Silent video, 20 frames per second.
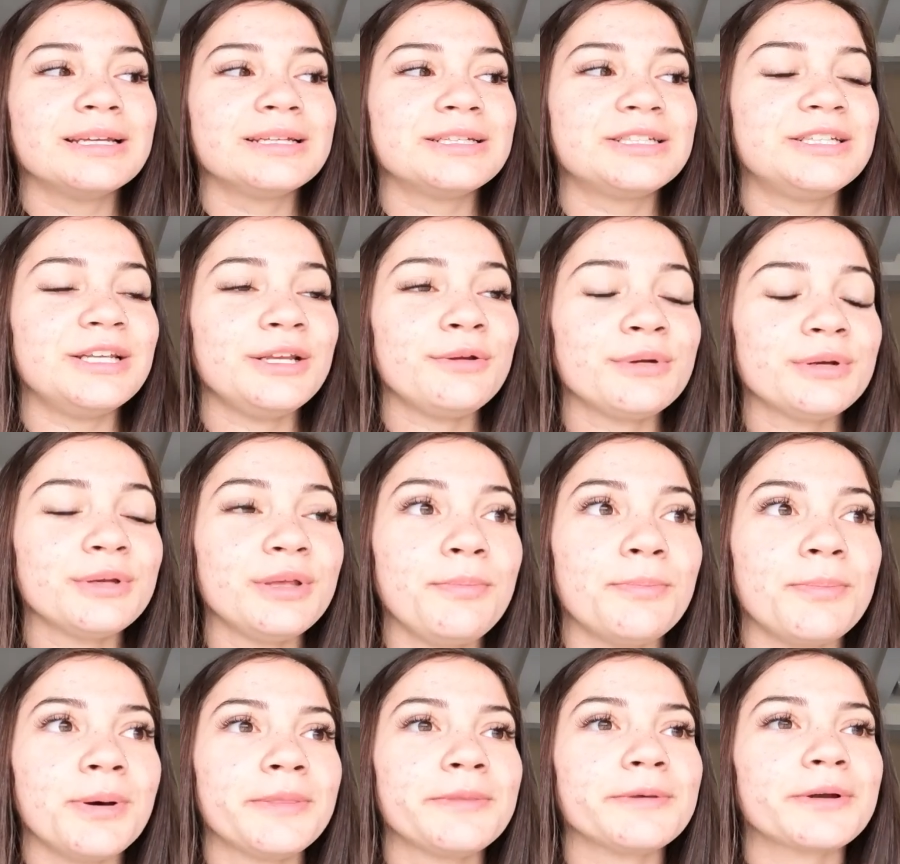She really
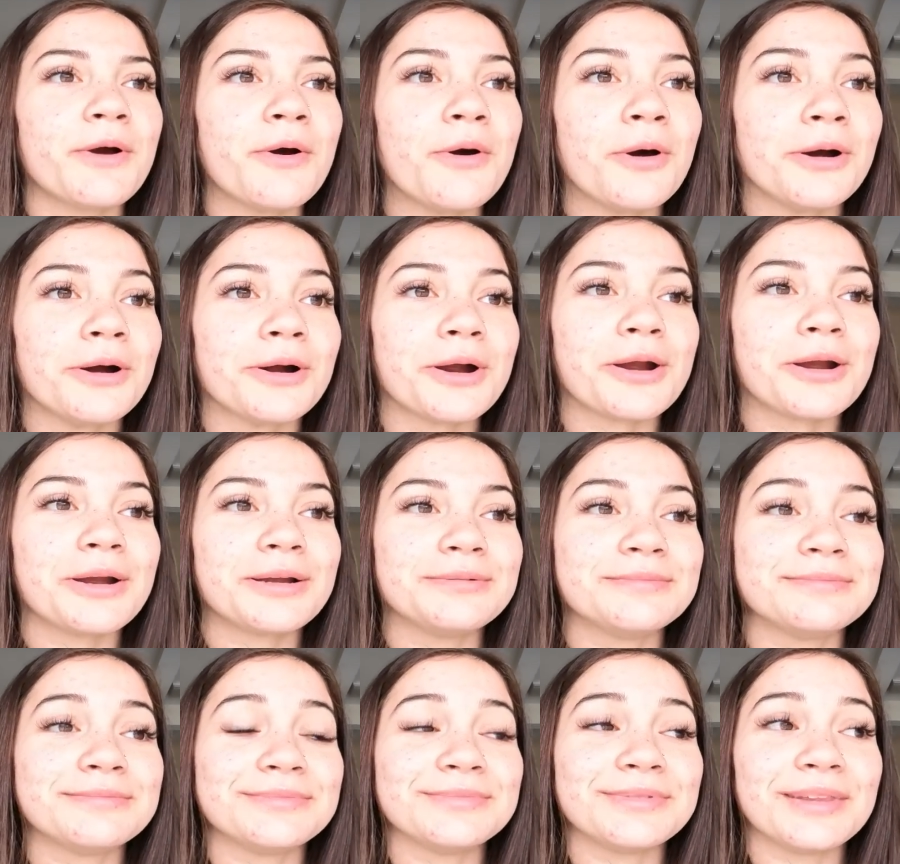put the car
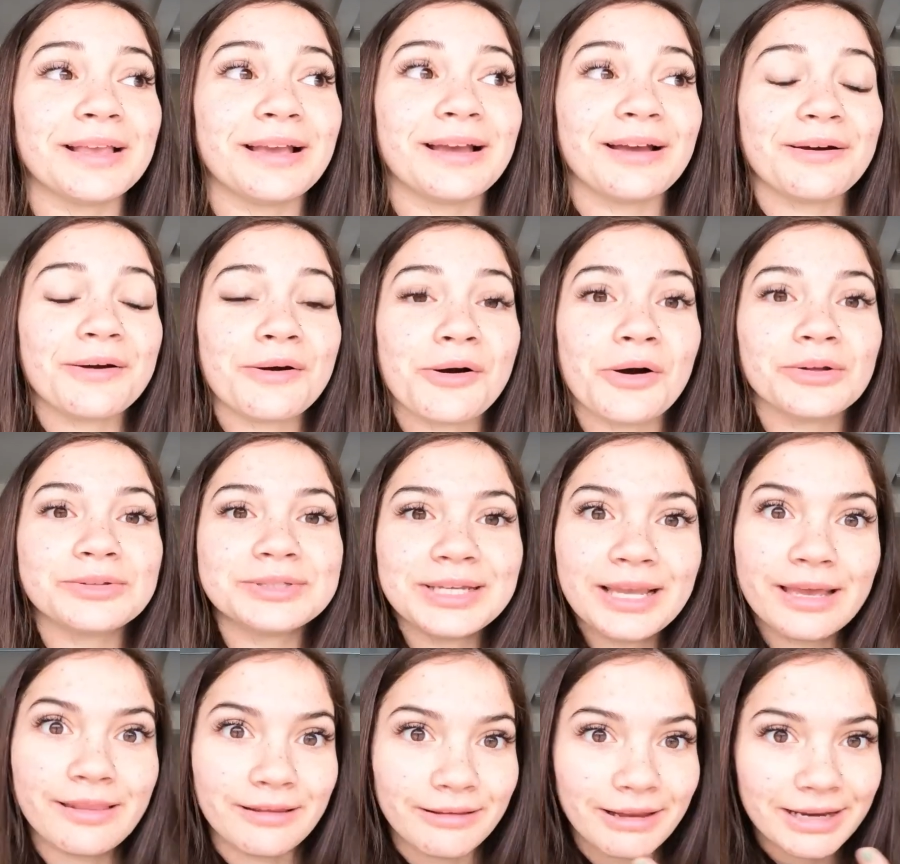all
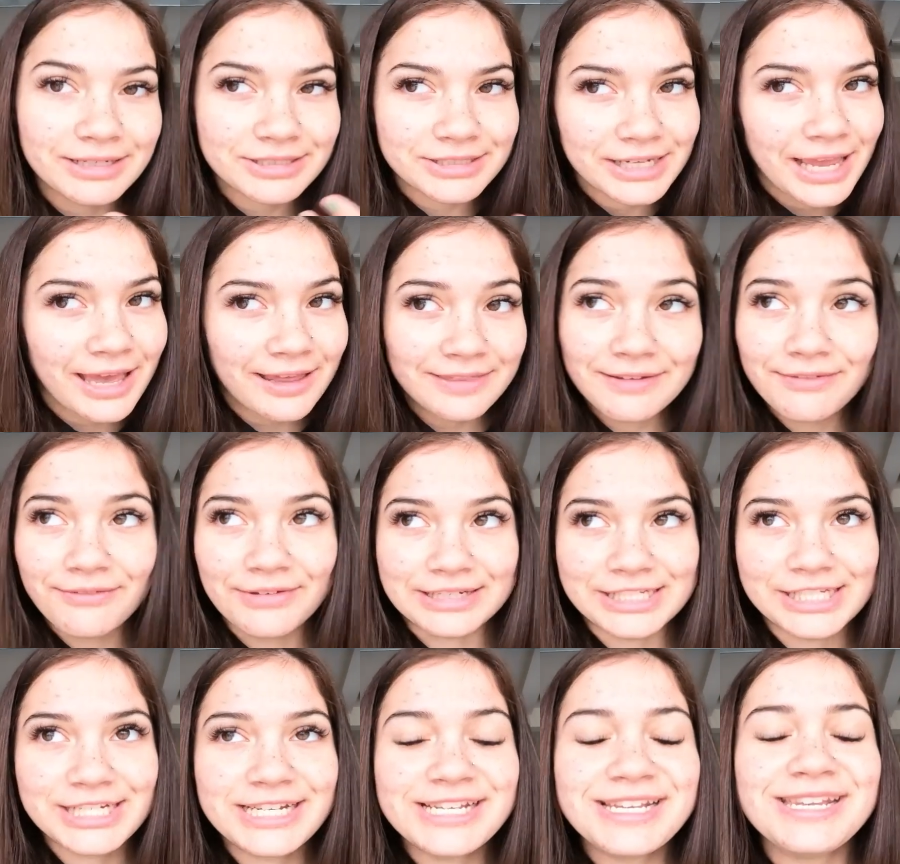together. Like, she had the
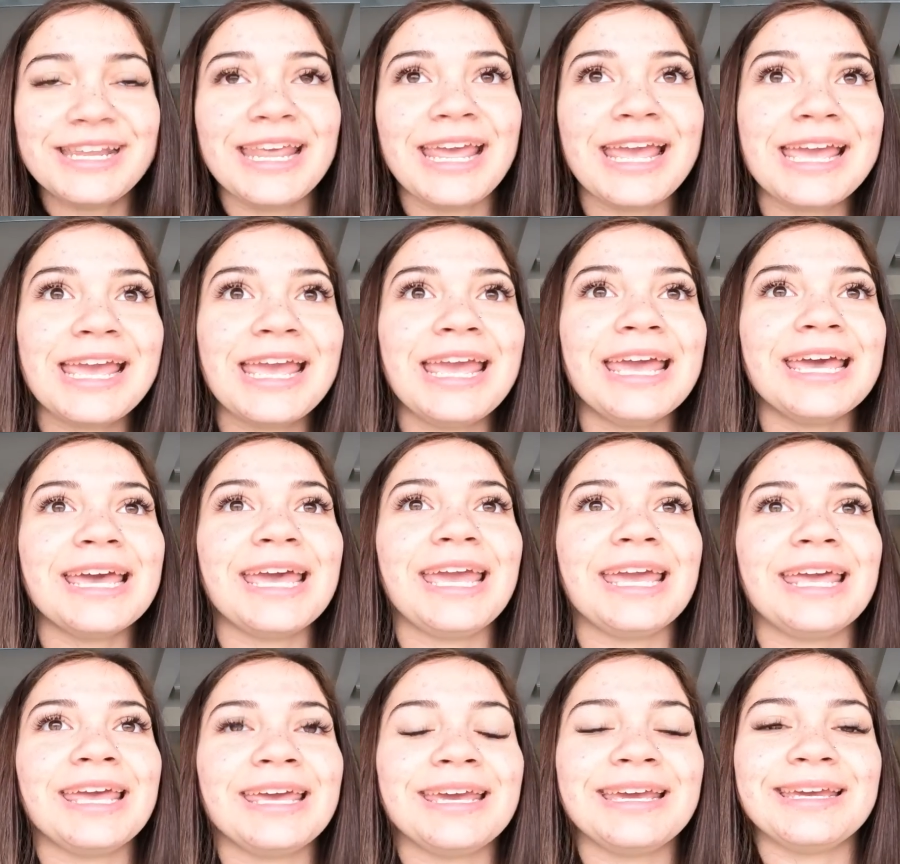vision
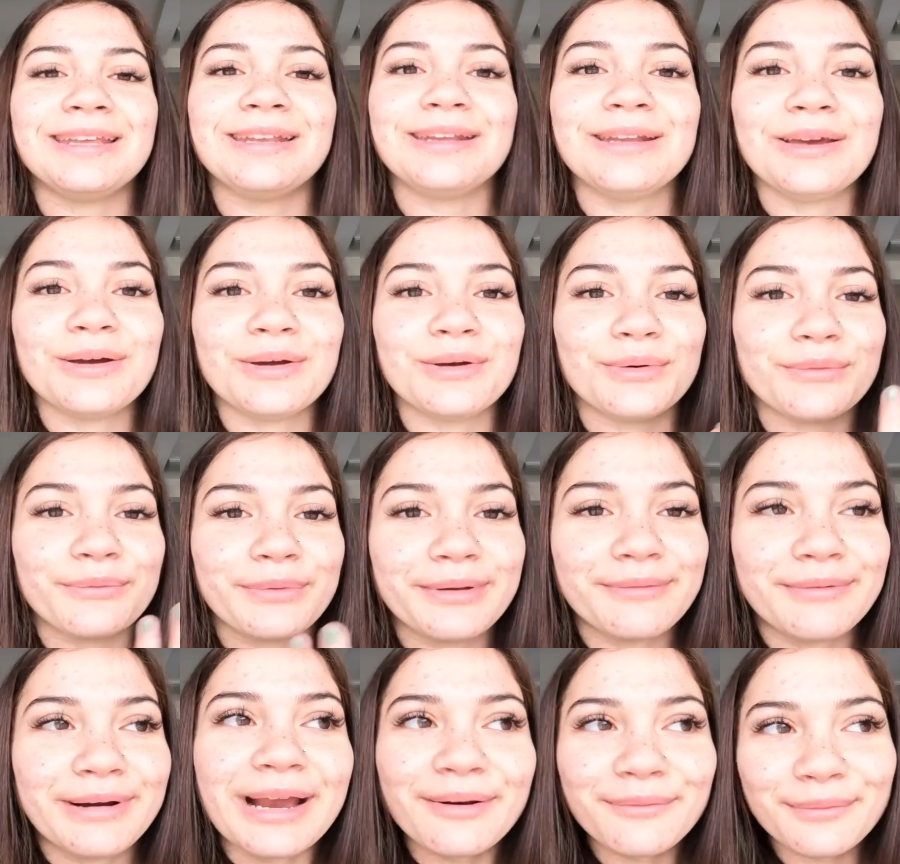and
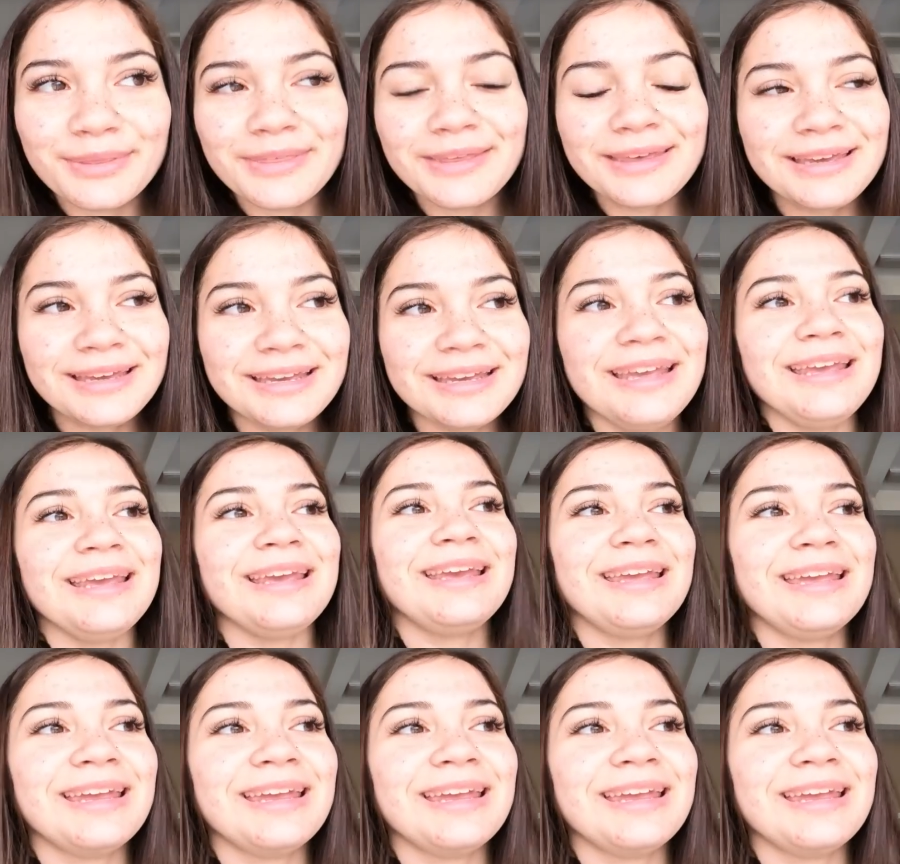we ran with it.